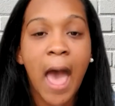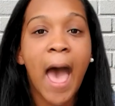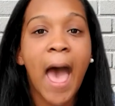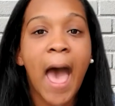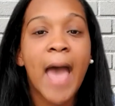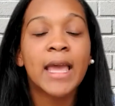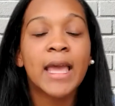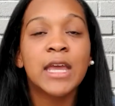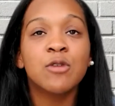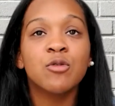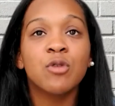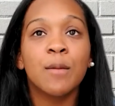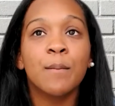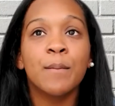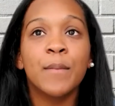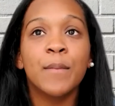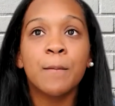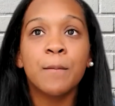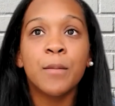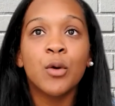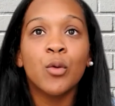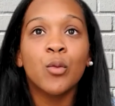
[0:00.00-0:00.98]
I can
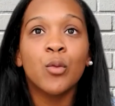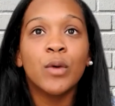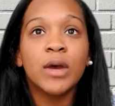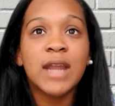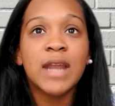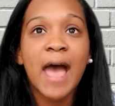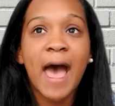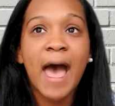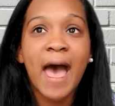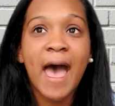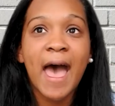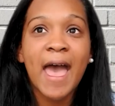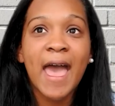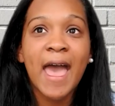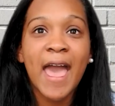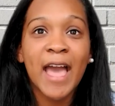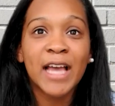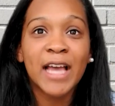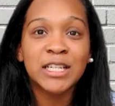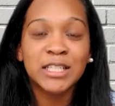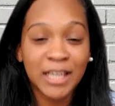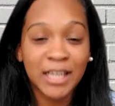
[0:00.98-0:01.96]
remember when I
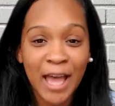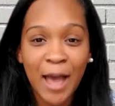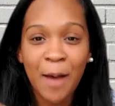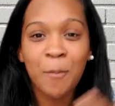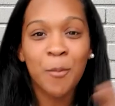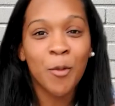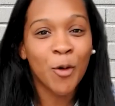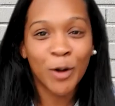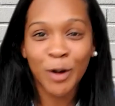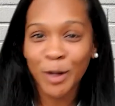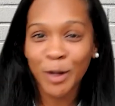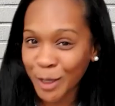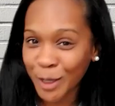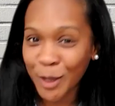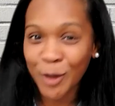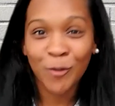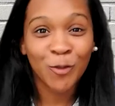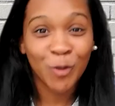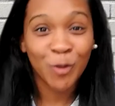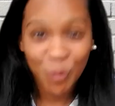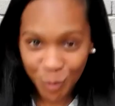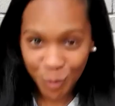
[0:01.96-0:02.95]
actually got born
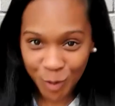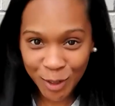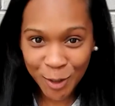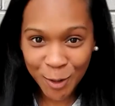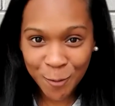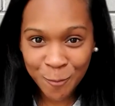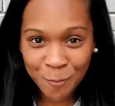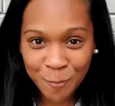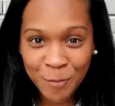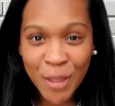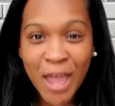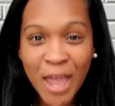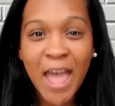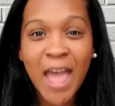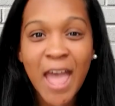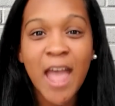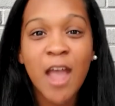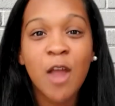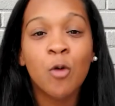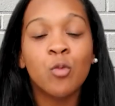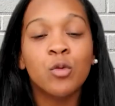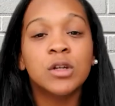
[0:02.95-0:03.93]
again for real
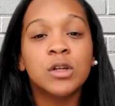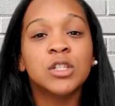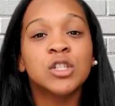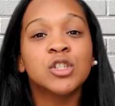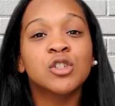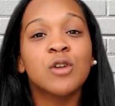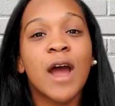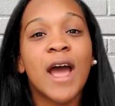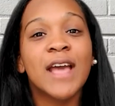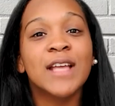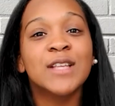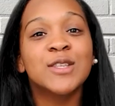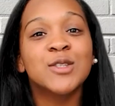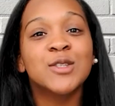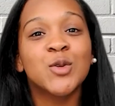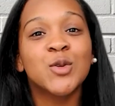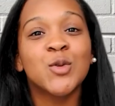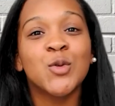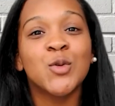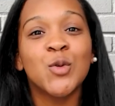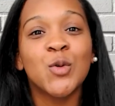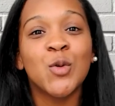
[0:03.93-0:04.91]
and was trying
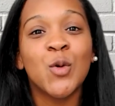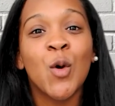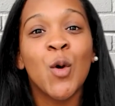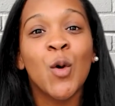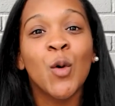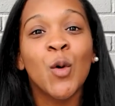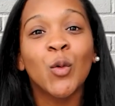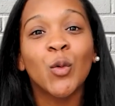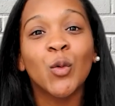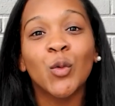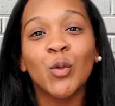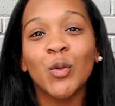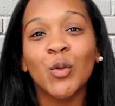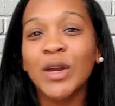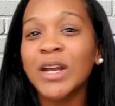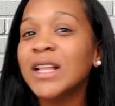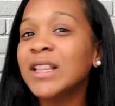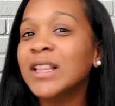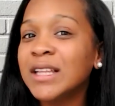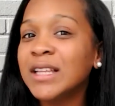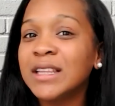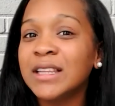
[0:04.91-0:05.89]
to
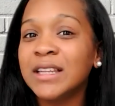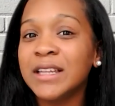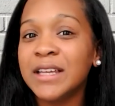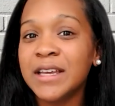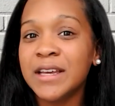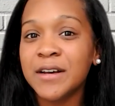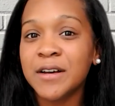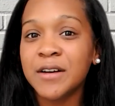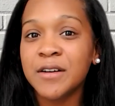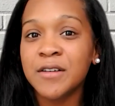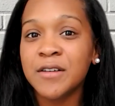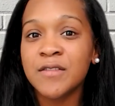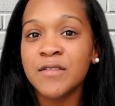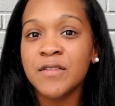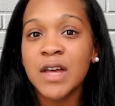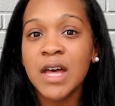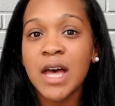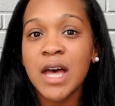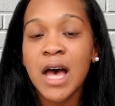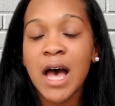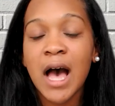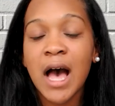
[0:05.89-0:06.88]
really live
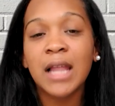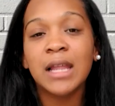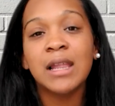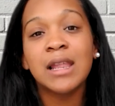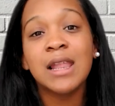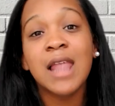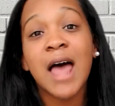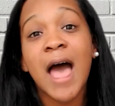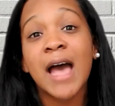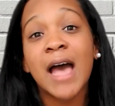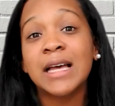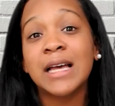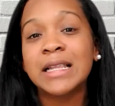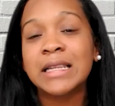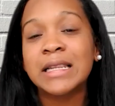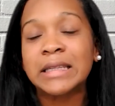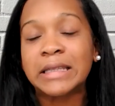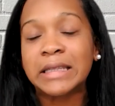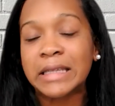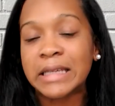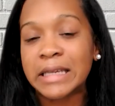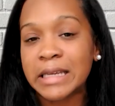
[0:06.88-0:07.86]
a lot a
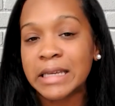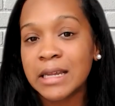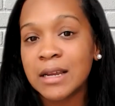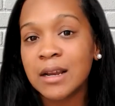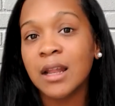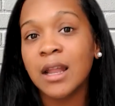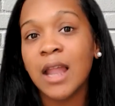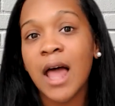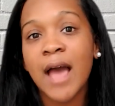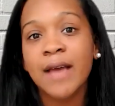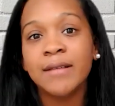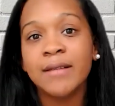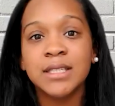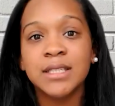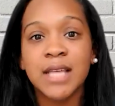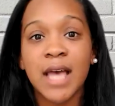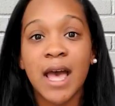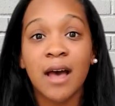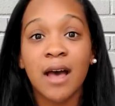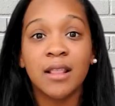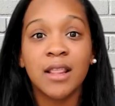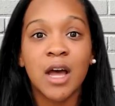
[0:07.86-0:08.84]
clean
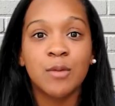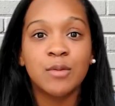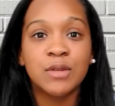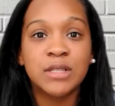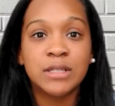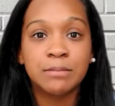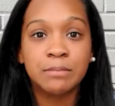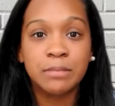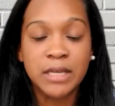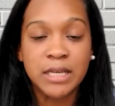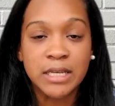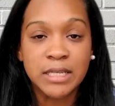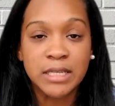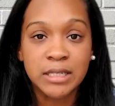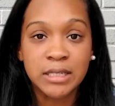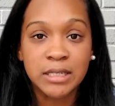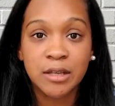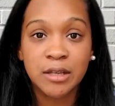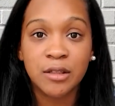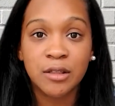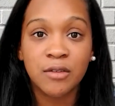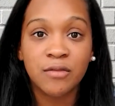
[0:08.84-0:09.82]
lifestyle that was
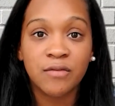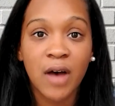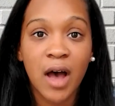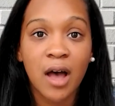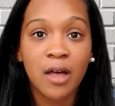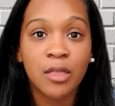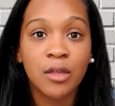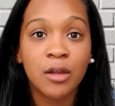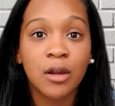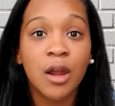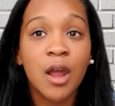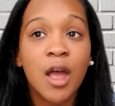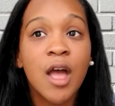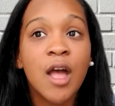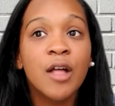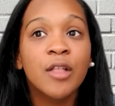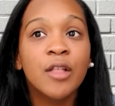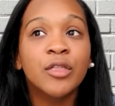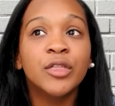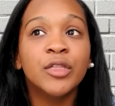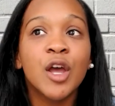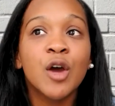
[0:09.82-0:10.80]
pleasing to the father
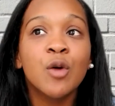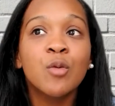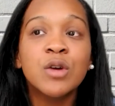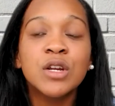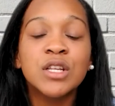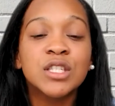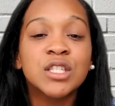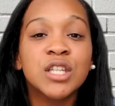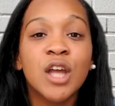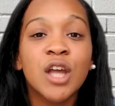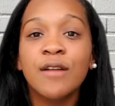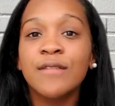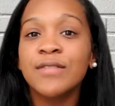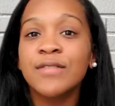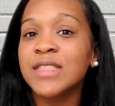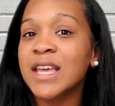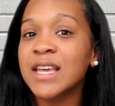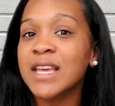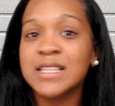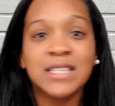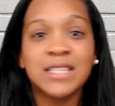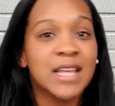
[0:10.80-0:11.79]
there were certain
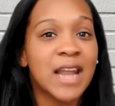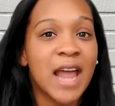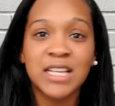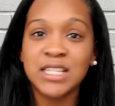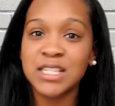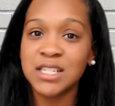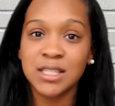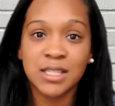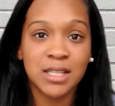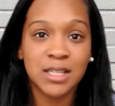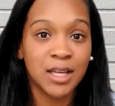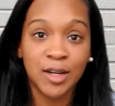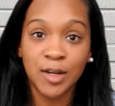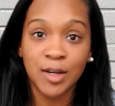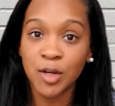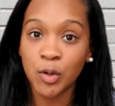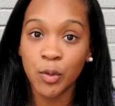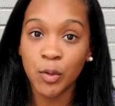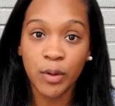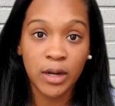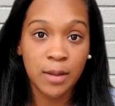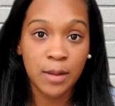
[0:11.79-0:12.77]
things that i just couldn't
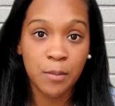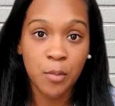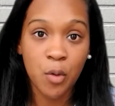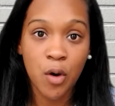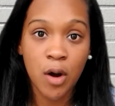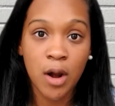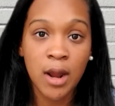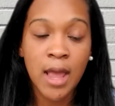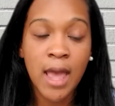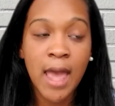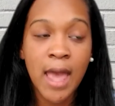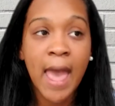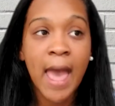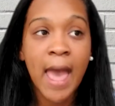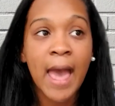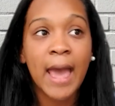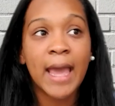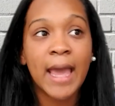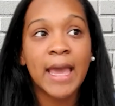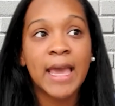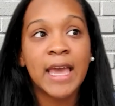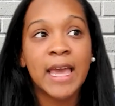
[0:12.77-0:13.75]
do anymore
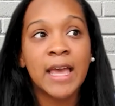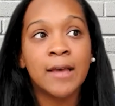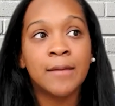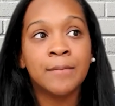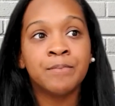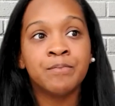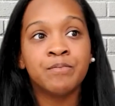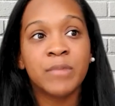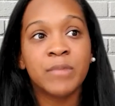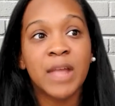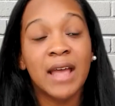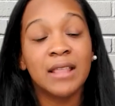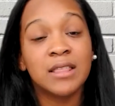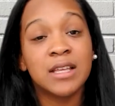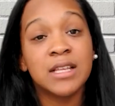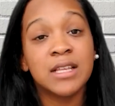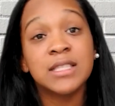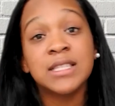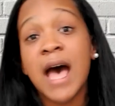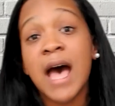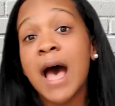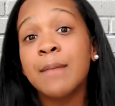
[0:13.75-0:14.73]
and at
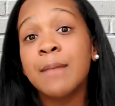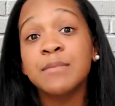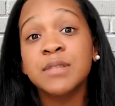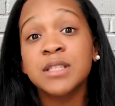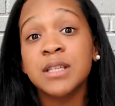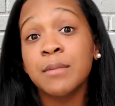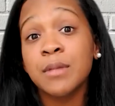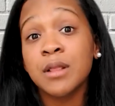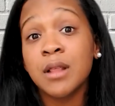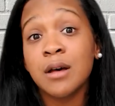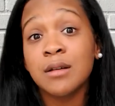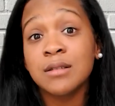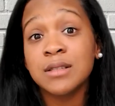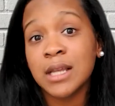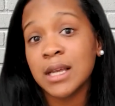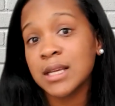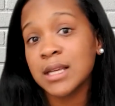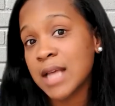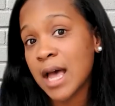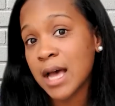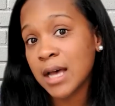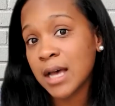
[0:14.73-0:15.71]
the time some of those
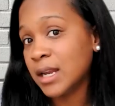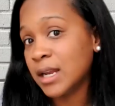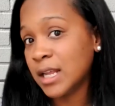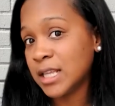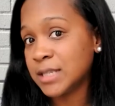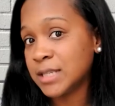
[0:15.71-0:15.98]
things i couldn't